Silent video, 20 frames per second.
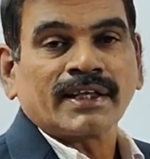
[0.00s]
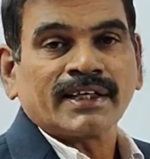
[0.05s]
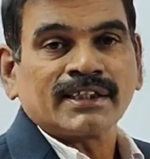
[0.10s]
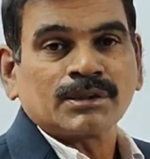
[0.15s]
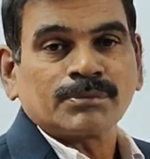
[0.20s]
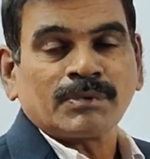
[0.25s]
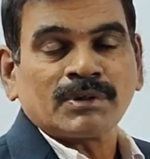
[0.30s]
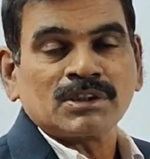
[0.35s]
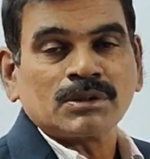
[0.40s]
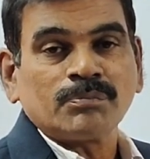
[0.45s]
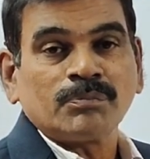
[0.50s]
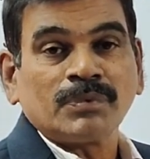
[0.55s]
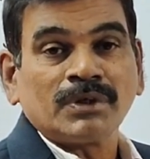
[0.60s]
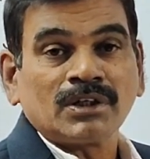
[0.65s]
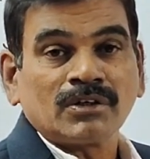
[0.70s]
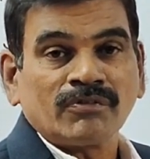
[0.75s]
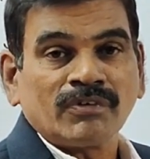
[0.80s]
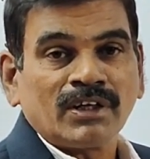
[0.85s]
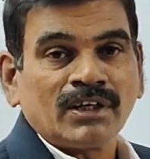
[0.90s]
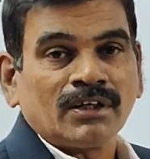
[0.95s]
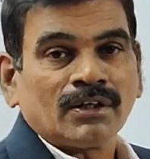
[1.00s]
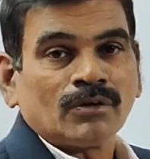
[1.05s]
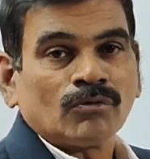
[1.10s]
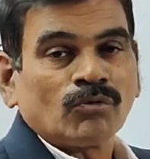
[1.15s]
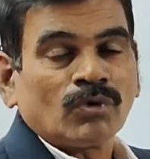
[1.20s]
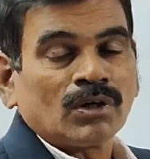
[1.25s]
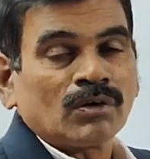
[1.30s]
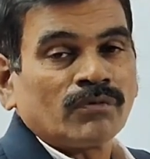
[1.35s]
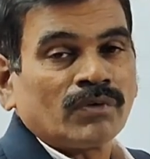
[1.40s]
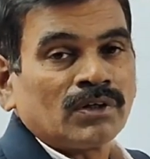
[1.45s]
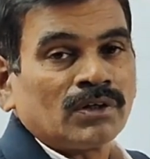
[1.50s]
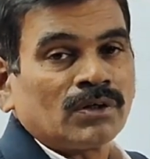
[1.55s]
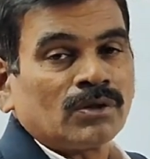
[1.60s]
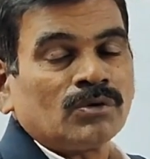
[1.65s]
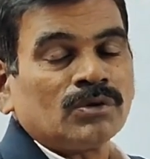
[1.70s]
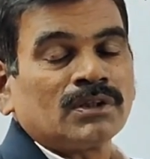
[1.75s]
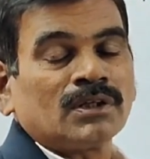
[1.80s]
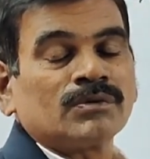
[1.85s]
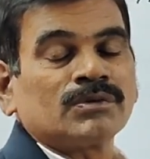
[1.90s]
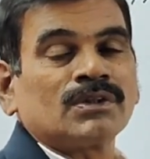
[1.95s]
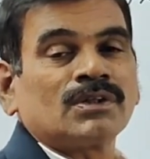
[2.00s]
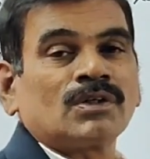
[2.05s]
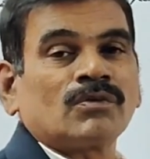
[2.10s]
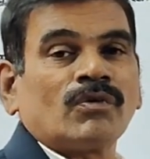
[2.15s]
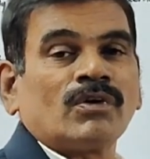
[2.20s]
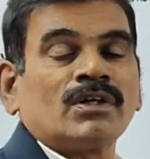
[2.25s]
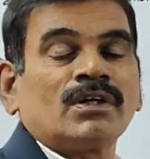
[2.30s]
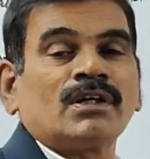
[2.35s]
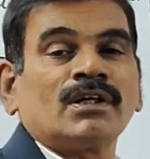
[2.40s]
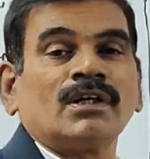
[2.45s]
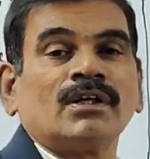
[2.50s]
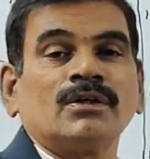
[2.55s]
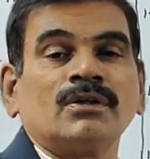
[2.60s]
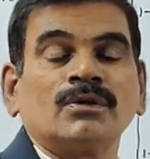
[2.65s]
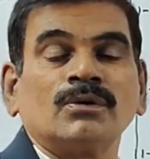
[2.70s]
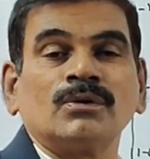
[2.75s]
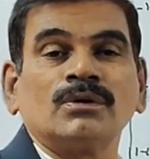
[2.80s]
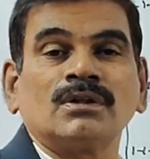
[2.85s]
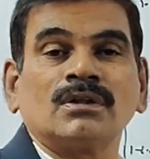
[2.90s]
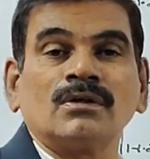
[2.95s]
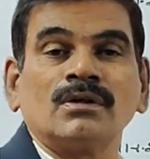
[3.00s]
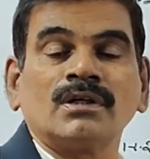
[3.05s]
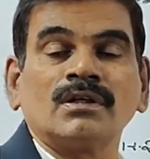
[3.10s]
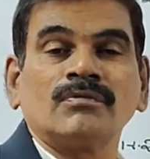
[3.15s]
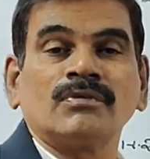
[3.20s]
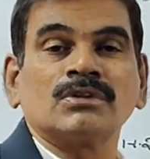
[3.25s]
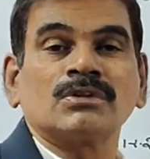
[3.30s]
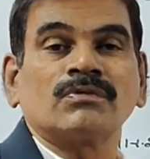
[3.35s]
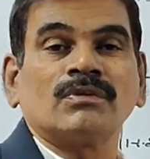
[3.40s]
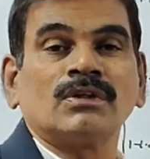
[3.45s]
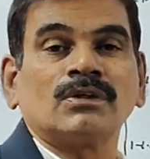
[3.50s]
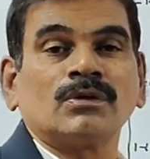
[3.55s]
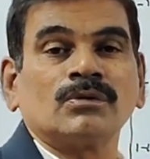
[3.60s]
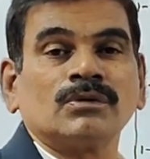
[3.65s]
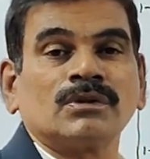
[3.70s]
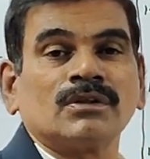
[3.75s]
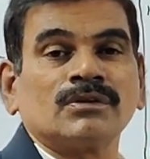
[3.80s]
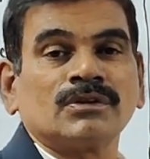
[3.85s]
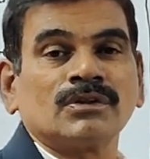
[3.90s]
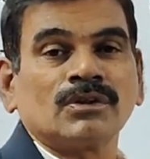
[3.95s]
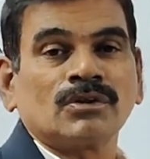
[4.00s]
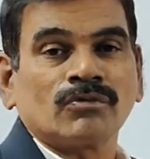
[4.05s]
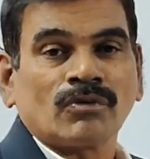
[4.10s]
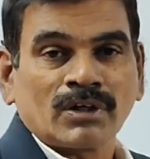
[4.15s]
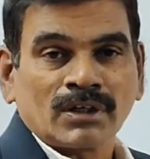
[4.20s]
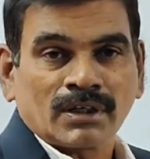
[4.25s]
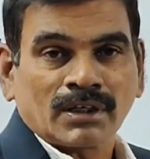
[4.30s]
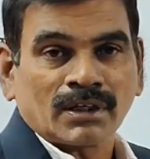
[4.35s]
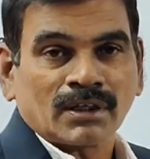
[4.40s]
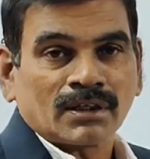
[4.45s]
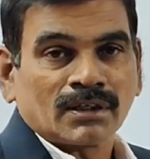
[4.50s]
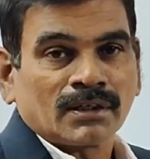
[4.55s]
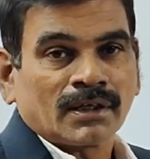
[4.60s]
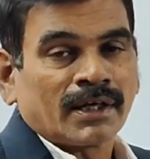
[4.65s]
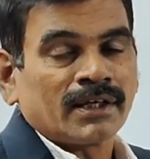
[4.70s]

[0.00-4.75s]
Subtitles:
takes place between 1/1/2020 to 31st/12/2020.